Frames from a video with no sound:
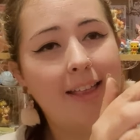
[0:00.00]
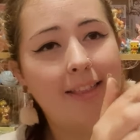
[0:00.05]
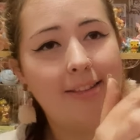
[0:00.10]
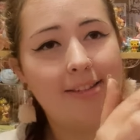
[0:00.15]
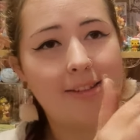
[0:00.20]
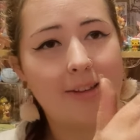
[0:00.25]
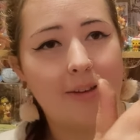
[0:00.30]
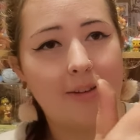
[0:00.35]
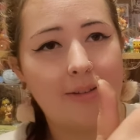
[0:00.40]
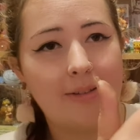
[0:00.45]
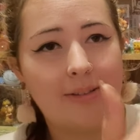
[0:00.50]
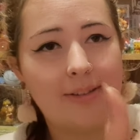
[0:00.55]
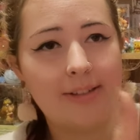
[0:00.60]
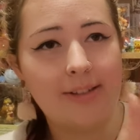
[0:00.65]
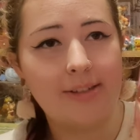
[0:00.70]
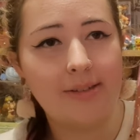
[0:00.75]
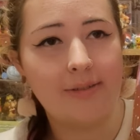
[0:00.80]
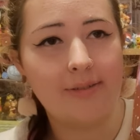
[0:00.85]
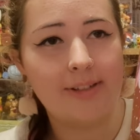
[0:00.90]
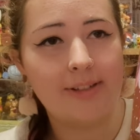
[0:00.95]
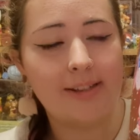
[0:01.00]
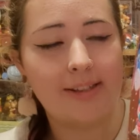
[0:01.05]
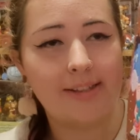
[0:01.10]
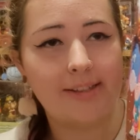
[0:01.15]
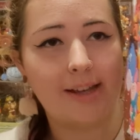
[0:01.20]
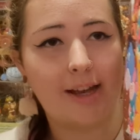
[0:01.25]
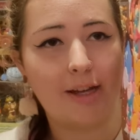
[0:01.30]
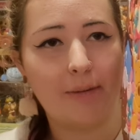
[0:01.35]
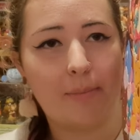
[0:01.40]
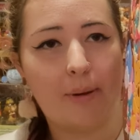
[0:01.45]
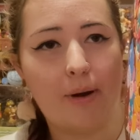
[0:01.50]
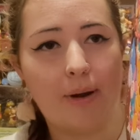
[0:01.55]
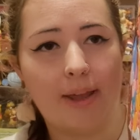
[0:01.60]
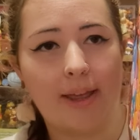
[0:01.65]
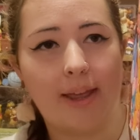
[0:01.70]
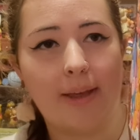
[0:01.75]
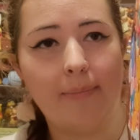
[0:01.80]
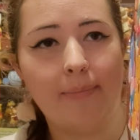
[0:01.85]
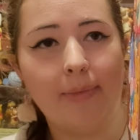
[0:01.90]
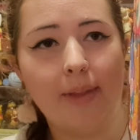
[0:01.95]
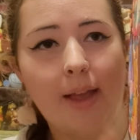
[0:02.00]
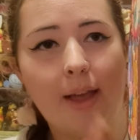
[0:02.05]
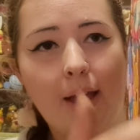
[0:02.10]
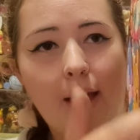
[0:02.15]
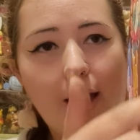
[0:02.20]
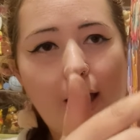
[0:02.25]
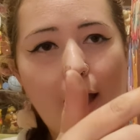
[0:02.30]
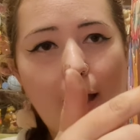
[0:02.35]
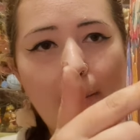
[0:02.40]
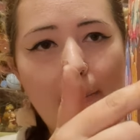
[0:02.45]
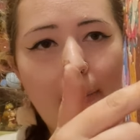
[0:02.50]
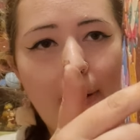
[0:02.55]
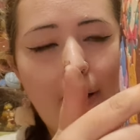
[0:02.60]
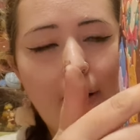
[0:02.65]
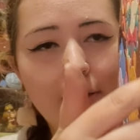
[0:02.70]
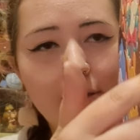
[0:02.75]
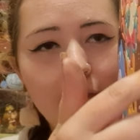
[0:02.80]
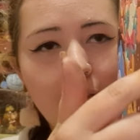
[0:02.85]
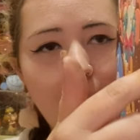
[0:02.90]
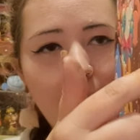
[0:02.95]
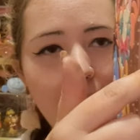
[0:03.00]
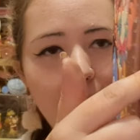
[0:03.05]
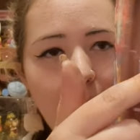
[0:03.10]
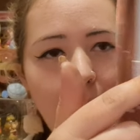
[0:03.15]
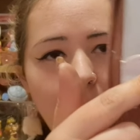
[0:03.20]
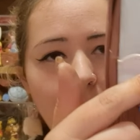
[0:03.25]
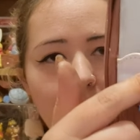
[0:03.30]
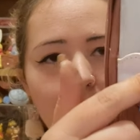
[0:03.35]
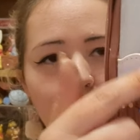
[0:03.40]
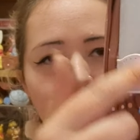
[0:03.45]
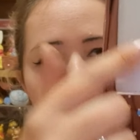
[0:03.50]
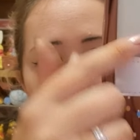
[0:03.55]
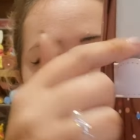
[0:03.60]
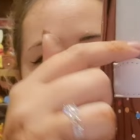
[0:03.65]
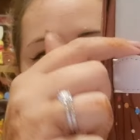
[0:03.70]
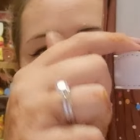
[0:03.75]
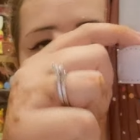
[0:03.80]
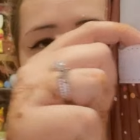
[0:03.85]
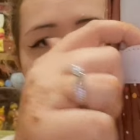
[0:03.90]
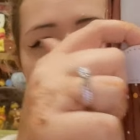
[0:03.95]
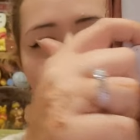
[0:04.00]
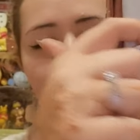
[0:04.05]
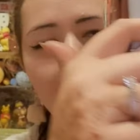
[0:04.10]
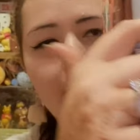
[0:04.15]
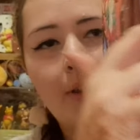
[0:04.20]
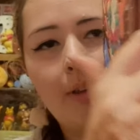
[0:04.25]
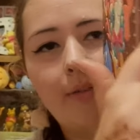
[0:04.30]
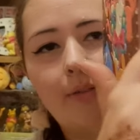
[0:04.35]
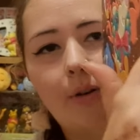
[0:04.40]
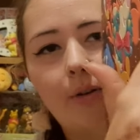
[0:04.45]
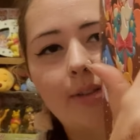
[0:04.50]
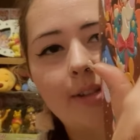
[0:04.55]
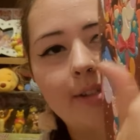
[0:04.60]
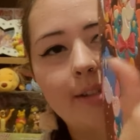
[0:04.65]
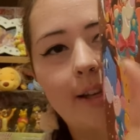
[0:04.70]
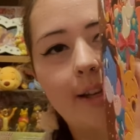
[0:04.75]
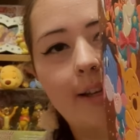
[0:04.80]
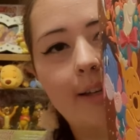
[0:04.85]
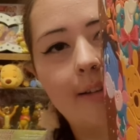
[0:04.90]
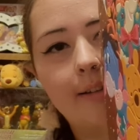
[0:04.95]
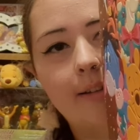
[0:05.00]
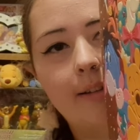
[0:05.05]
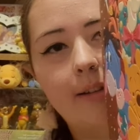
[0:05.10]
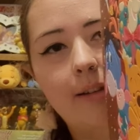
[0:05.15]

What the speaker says: So this is obviously the side pocket, but on top of the pocket, you've got this like,